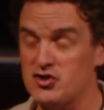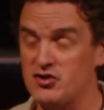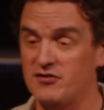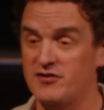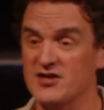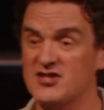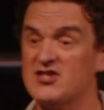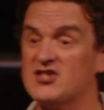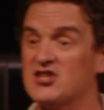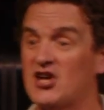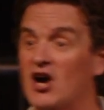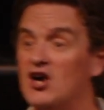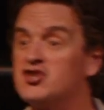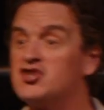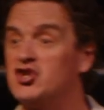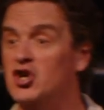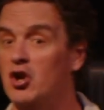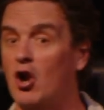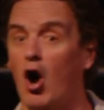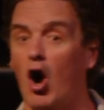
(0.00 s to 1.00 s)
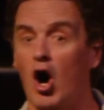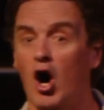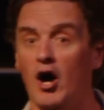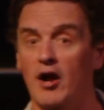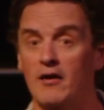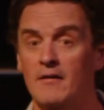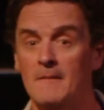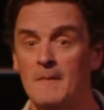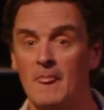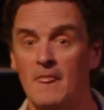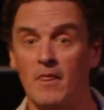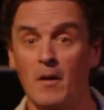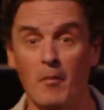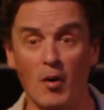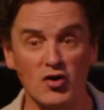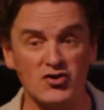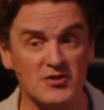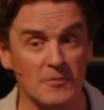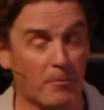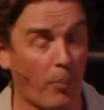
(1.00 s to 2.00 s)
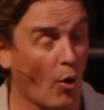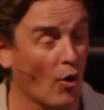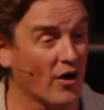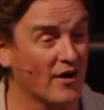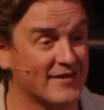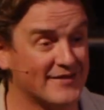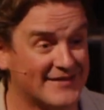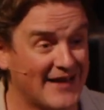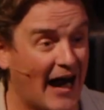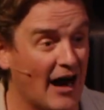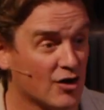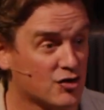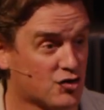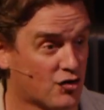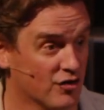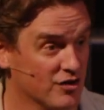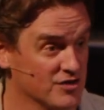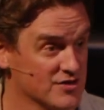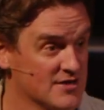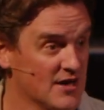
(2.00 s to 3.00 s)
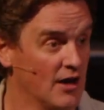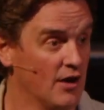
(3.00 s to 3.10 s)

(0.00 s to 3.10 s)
discussion on the most important doctrines,